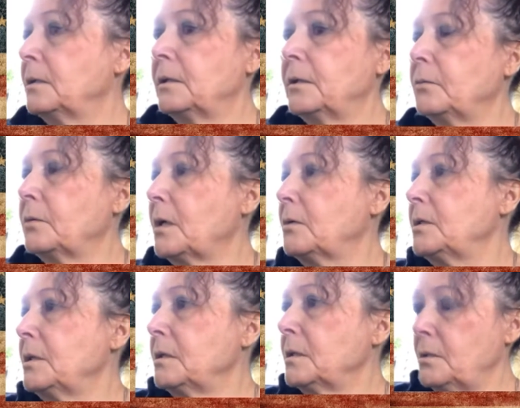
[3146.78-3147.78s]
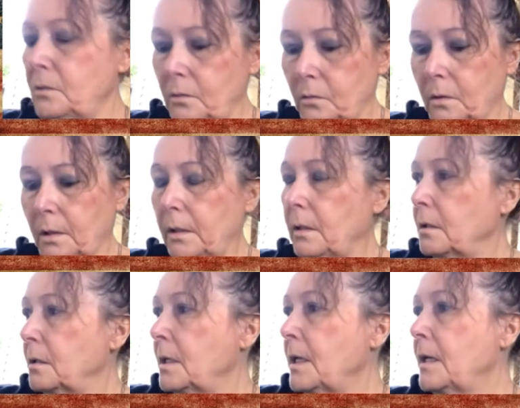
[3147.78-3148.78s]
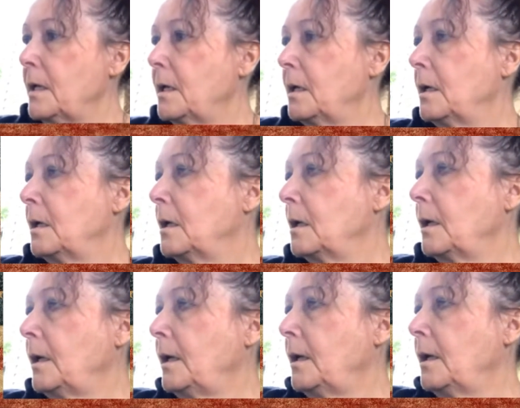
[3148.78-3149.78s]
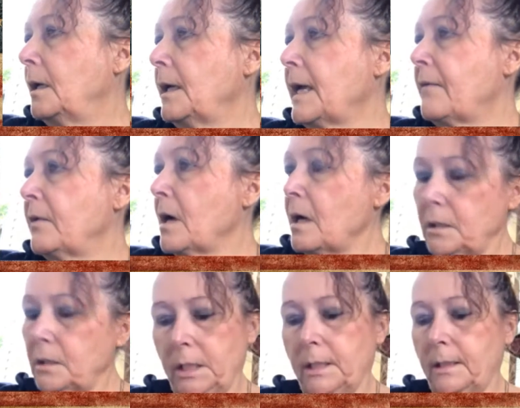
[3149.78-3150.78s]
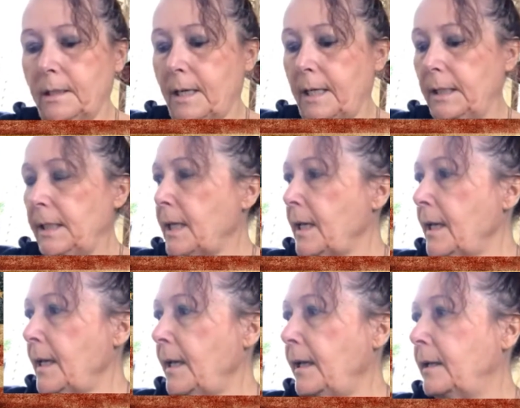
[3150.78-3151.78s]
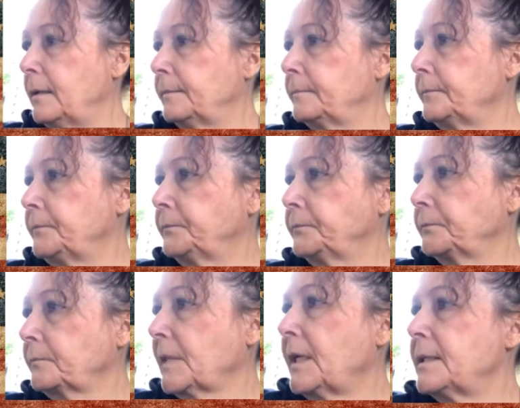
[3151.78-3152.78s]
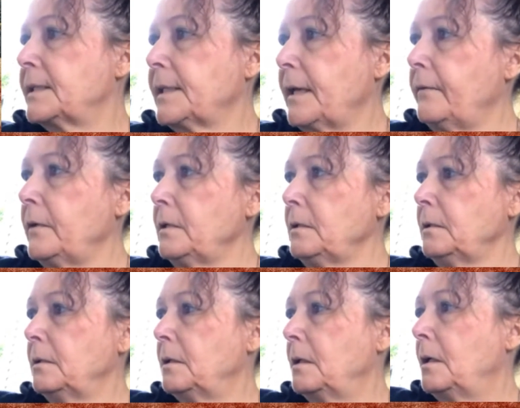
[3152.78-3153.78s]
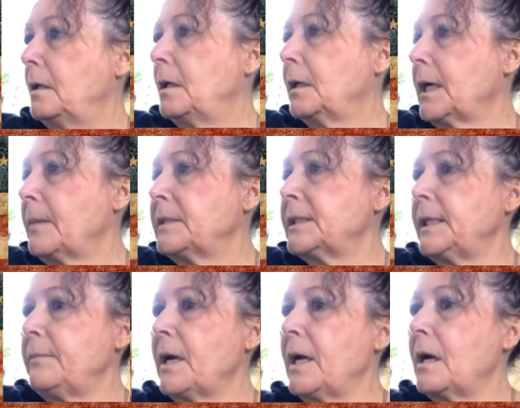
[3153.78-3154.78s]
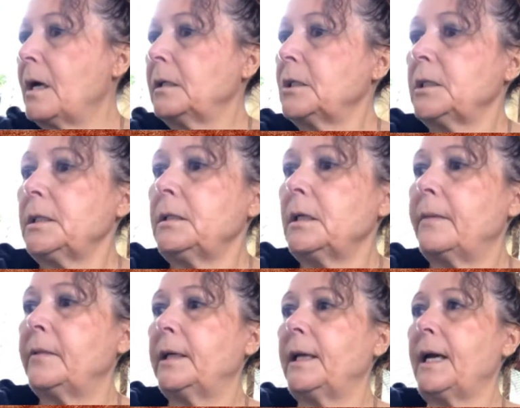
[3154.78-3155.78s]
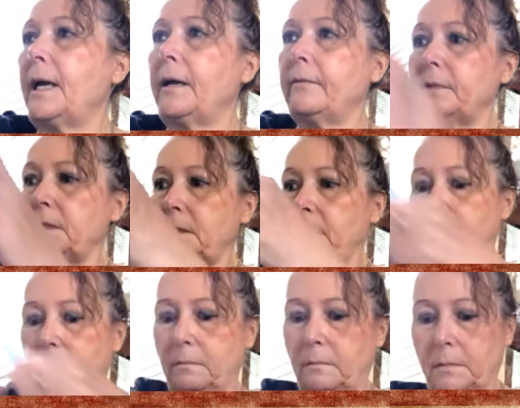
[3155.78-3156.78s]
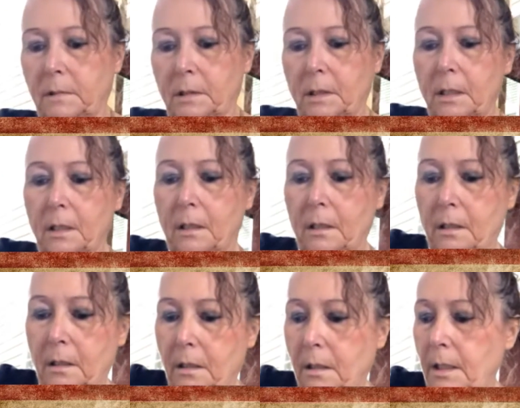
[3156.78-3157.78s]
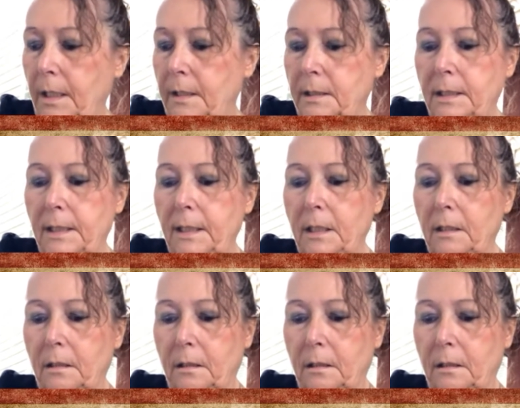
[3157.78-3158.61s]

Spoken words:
the road to the store. And I have an auction tonight. Yay! At 7, come see my auction. I'm going to have some antique